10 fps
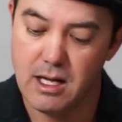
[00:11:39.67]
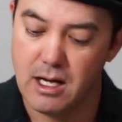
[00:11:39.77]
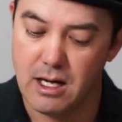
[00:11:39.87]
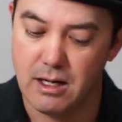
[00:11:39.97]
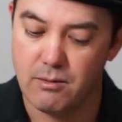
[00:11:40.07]

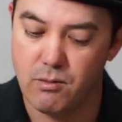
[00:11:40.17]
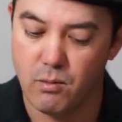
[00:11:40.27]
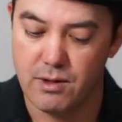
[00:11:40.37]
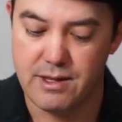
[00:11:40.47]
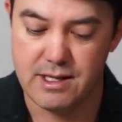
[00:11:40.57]
Uh,
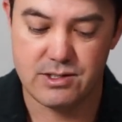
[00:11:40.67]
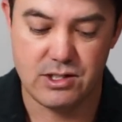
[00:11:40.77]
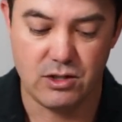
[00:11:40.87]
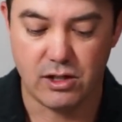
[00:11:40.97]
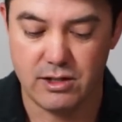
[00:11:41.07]
with
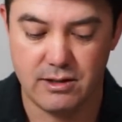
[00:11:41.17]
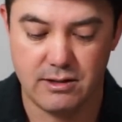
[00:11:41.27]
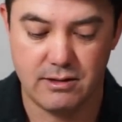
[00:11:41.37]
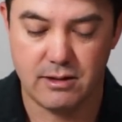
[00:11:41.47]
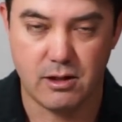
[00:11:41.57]
this, you
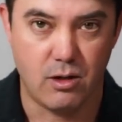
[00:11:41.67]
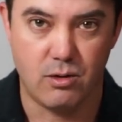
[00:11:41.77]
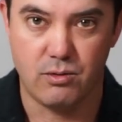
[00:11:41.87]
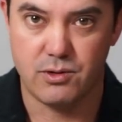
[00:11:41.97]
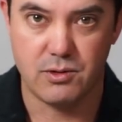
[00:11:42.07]
can
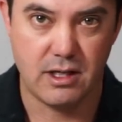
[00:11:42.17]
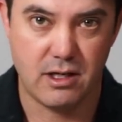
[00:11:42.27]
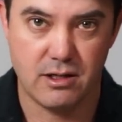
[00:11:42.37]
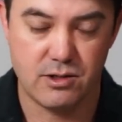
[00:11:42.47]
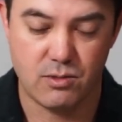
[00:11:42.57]
go
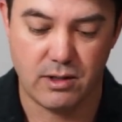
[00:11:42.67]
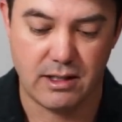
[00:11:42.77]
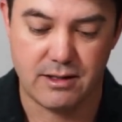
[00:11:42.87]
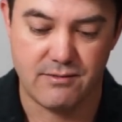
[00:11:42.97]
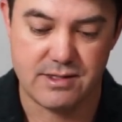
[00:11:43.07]

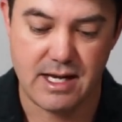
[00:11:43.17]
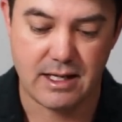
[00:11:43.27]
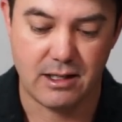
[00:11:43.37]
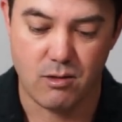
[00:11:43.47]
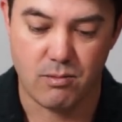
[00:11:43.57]
320th of a
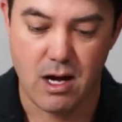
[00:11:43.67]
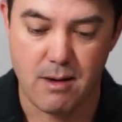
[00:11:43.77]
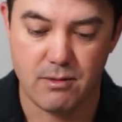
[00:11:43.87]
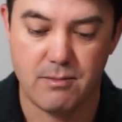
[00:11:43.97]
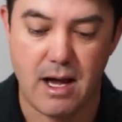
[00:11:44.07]
second, no
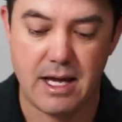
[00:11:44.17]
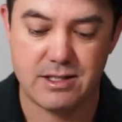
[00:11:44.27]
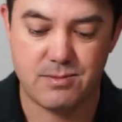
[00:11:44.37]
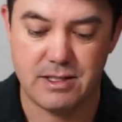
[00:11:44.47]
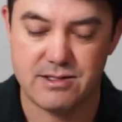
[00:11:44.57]
problem.
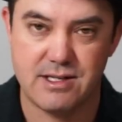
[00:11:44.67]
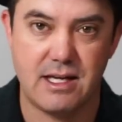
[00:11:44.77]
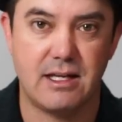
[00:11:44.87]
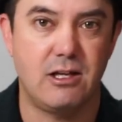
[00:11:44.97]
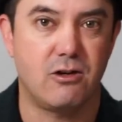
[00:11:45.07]
High-speed
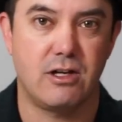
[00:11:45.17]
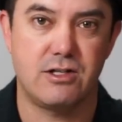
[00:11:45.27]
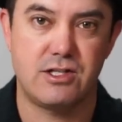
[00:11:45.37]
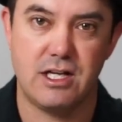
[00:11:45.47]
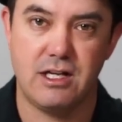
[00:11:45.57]
sync, you can
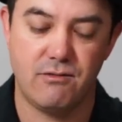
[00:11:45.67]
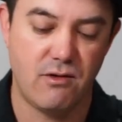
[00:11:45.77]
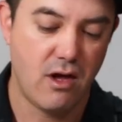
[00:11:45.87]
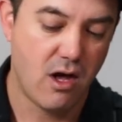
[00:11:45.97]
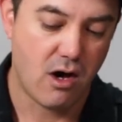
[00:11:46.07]
achieve
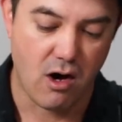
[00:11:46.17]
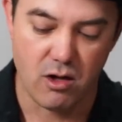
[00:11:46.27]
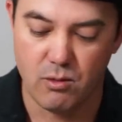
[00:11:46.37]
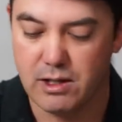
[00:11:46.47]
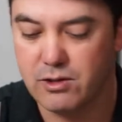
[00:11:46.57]
all
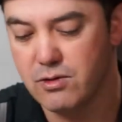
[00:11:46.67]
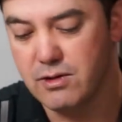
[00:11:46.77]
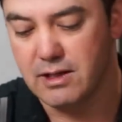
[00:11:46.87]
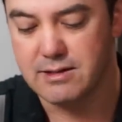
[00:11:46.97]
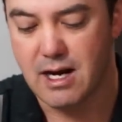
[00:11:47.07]
the way through
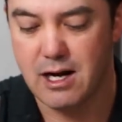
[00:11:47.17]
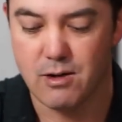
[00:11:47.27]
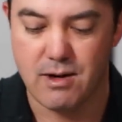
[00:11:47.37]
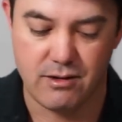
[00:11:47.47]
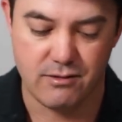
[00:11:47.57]
the entire
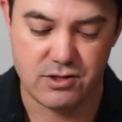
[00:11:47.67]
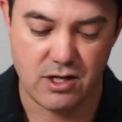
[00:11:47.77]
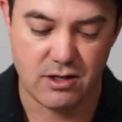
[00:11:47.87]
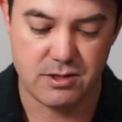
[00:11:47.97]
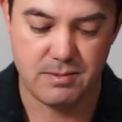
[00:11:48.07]
round of
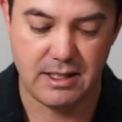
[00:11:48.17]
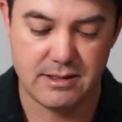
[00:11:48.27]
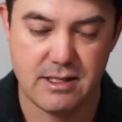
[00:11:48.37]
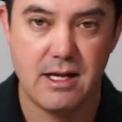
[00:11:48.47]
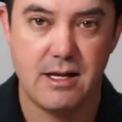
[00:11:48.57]
shutter
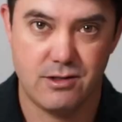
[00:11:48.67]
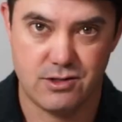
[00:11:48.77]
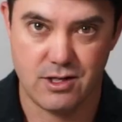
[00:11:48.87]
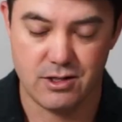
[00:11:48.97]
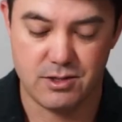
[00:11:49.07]
speeds. The
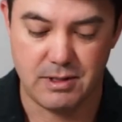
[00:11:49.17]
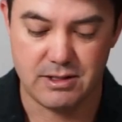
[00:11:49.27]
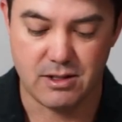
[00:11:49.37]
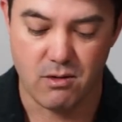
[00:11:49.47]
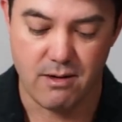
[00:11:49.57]
shutter
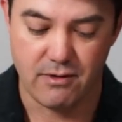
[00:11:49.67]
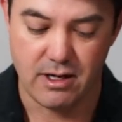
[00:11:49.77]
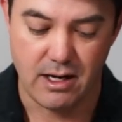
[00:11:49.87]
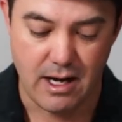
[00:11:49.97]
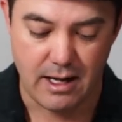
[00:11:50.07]
speeds go up
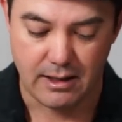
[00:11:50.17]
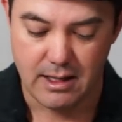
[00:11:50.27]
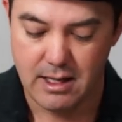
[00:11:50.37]
very high.